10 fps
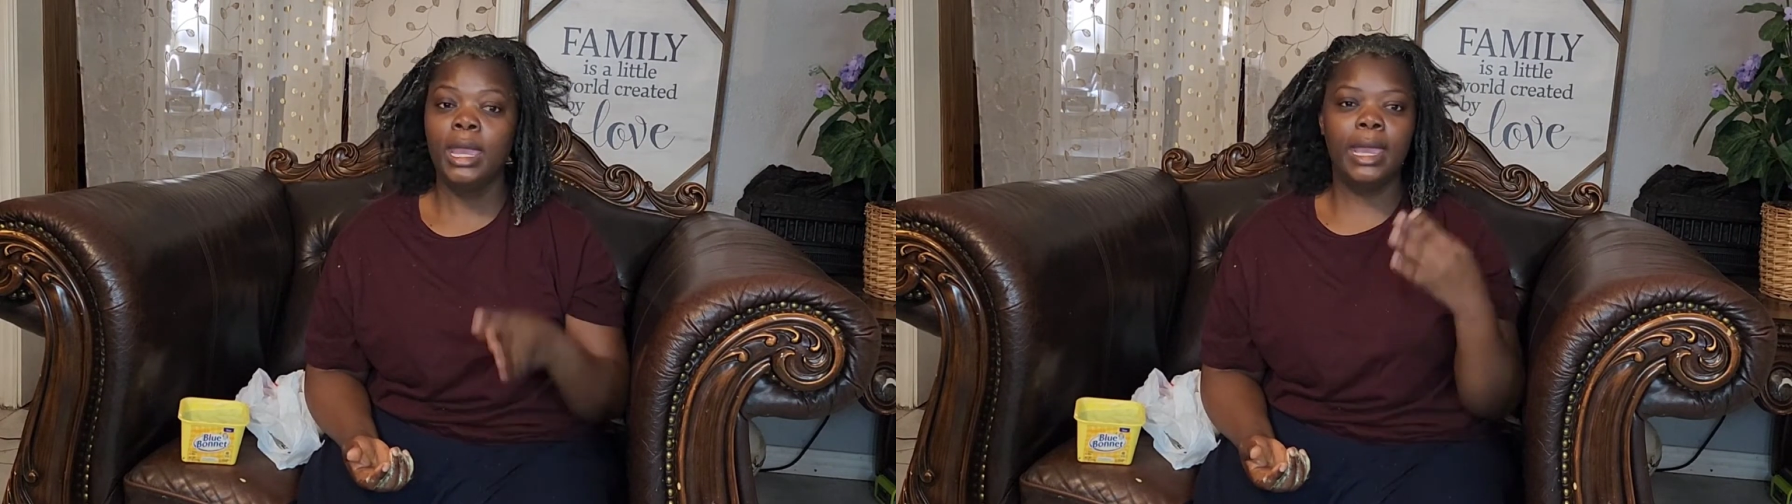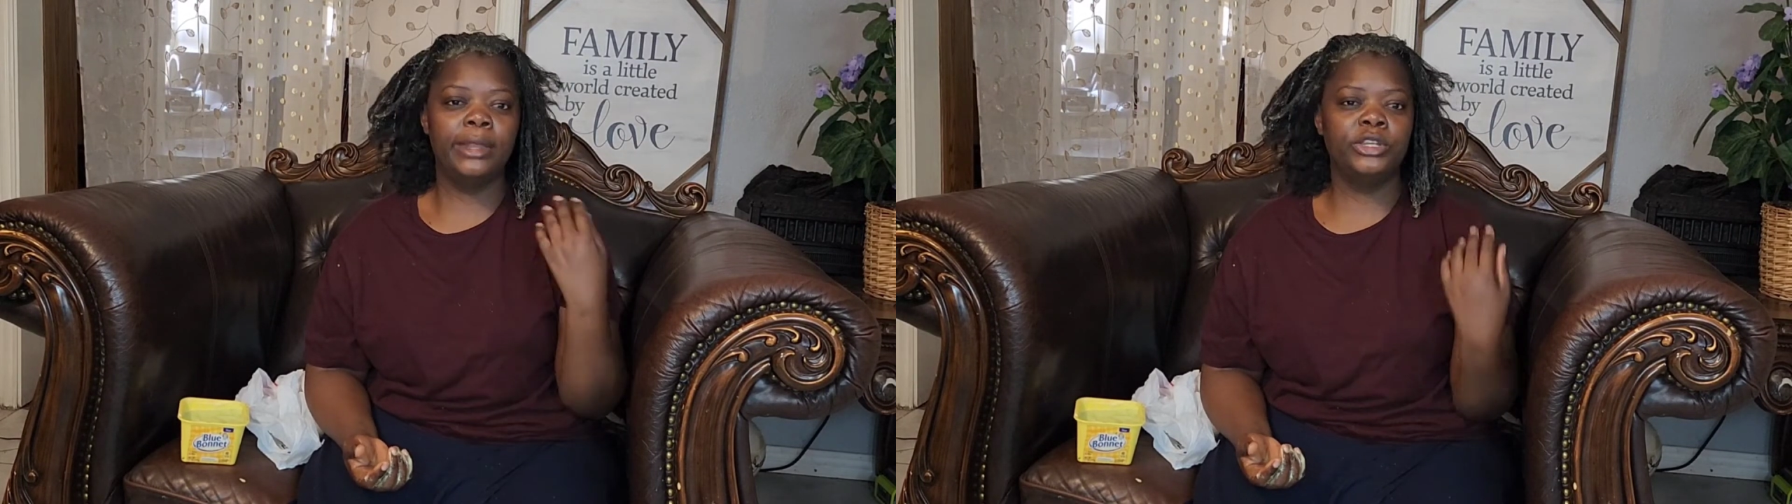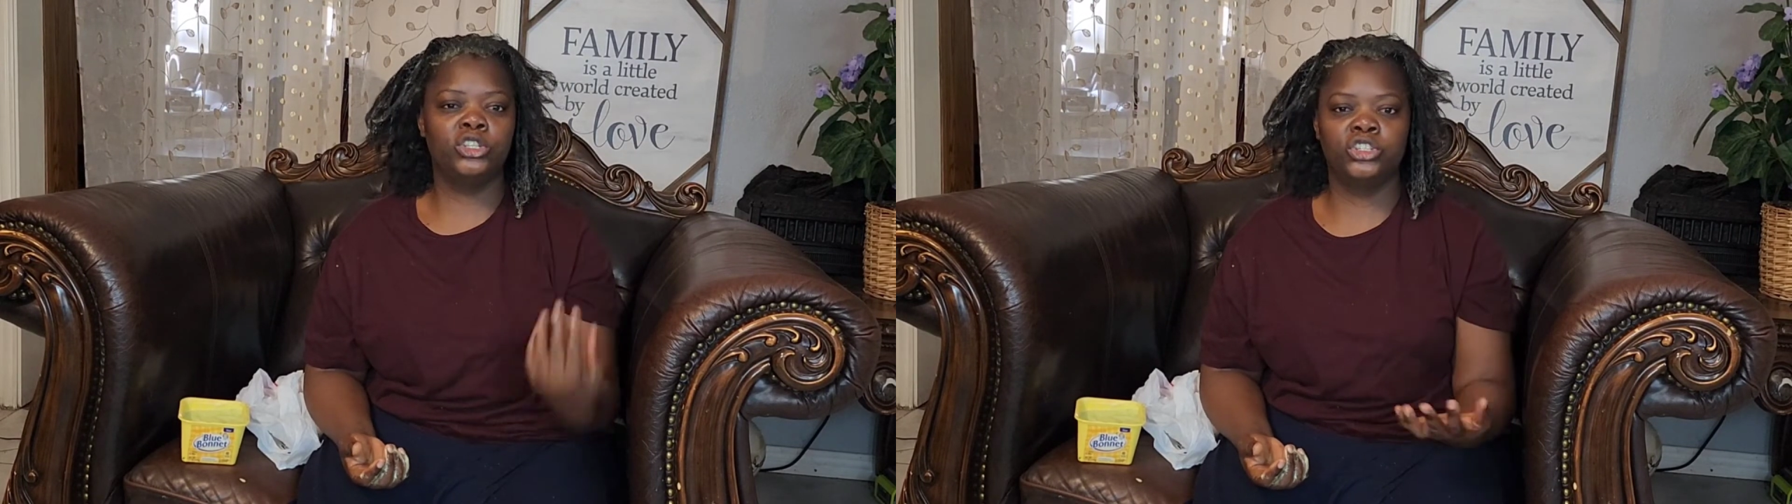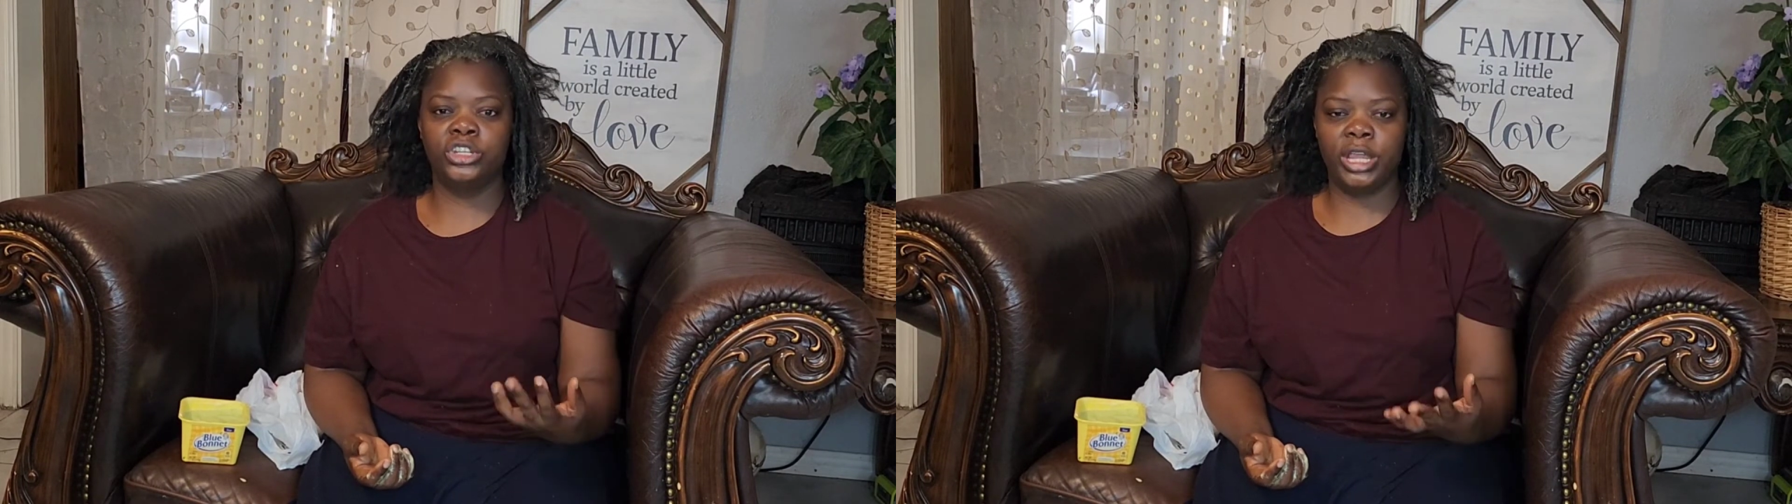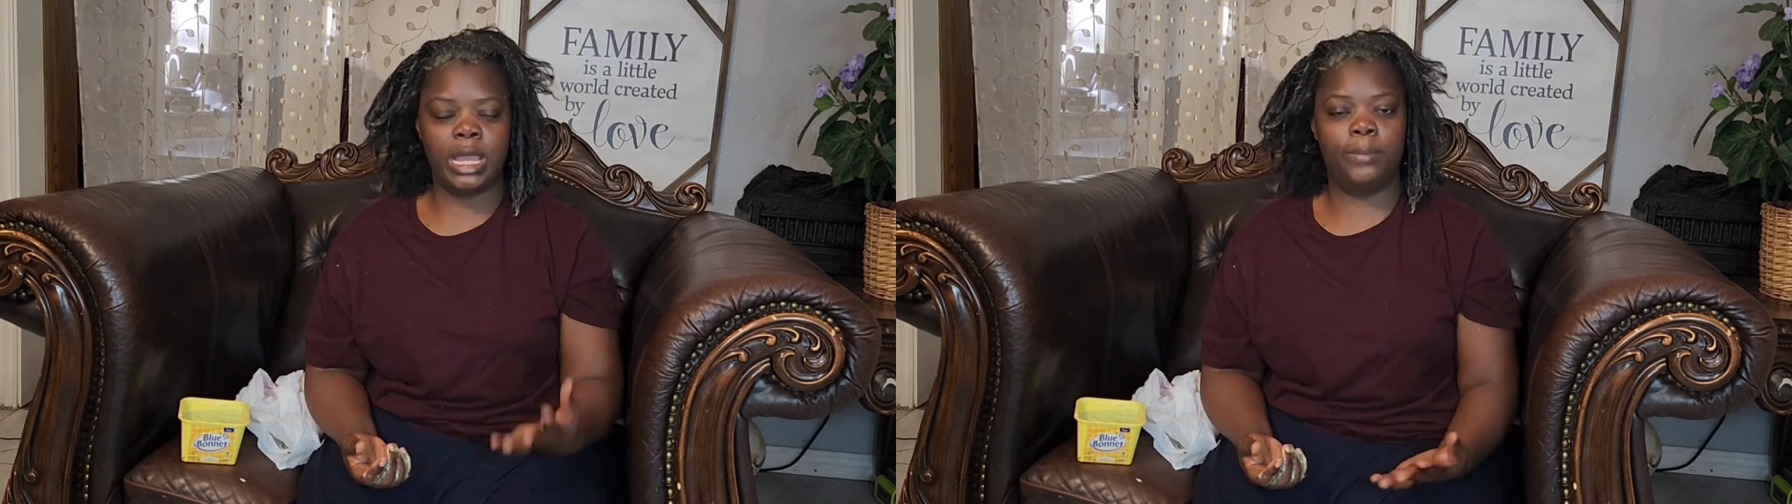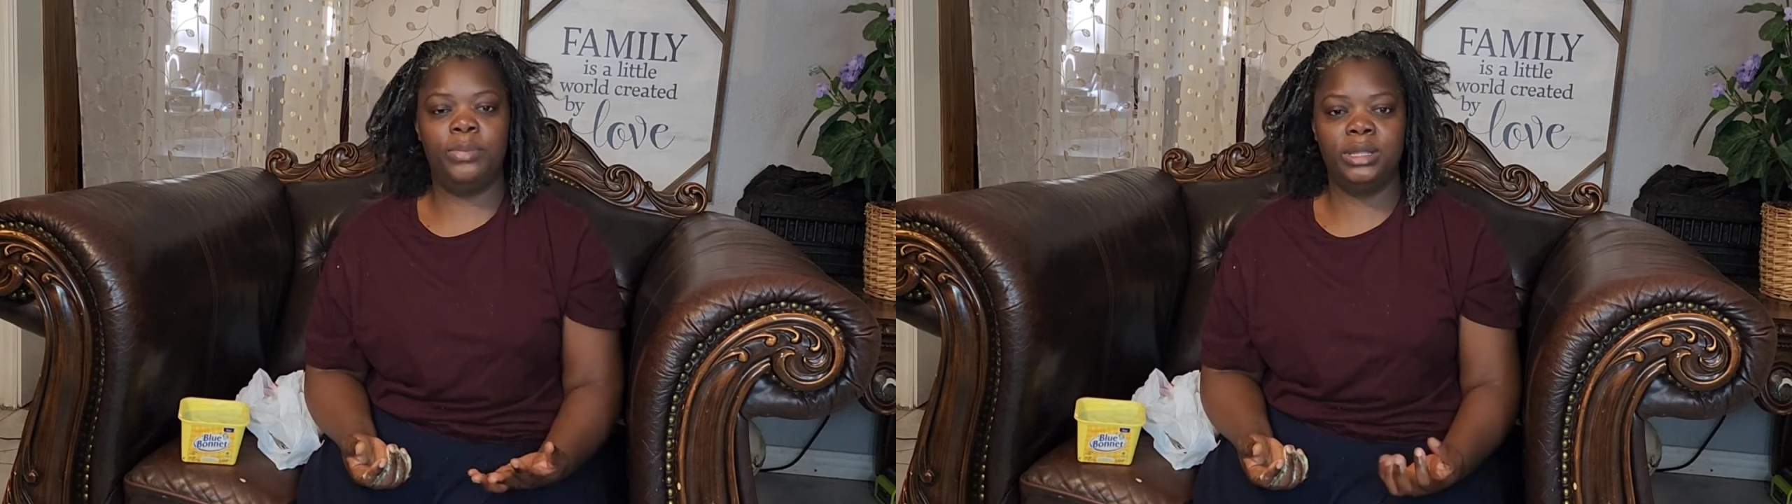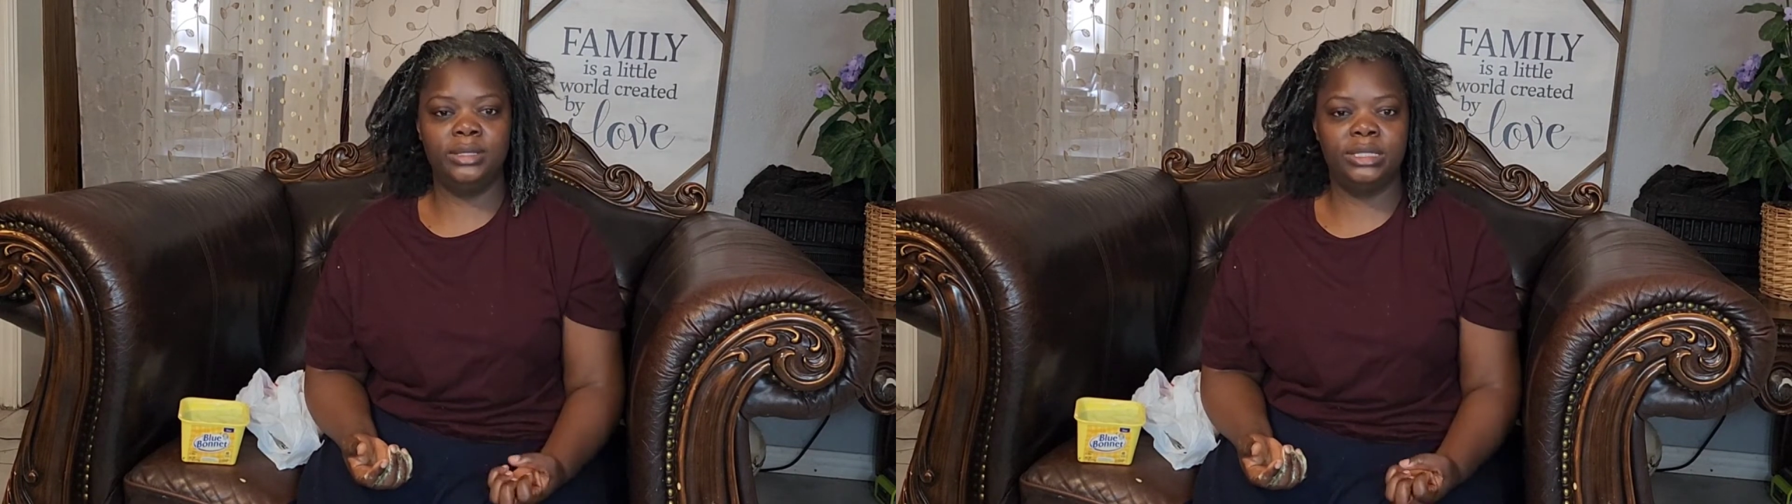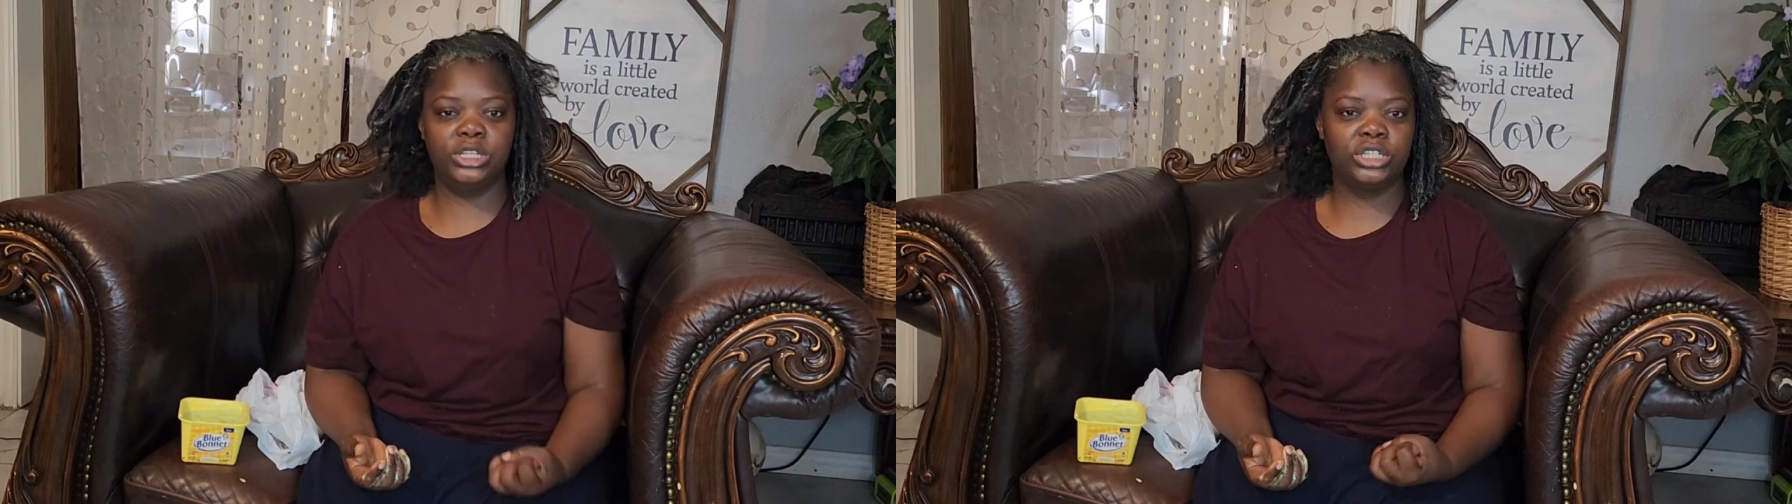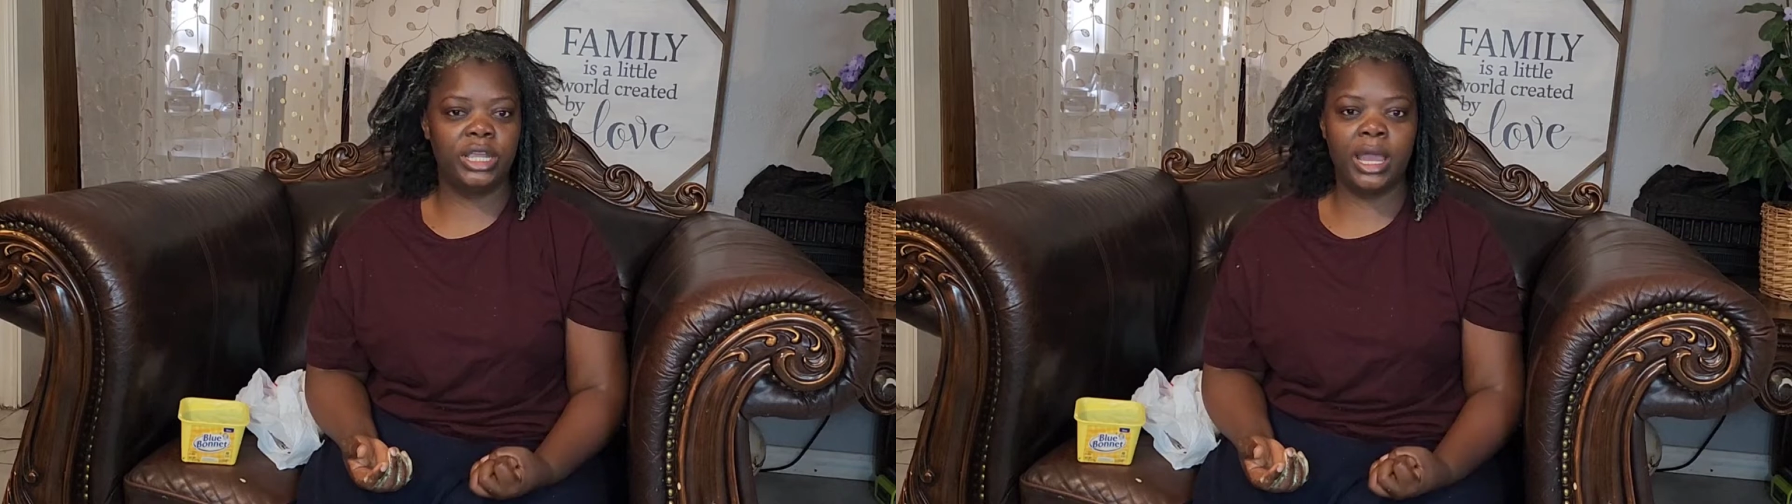and share, please share.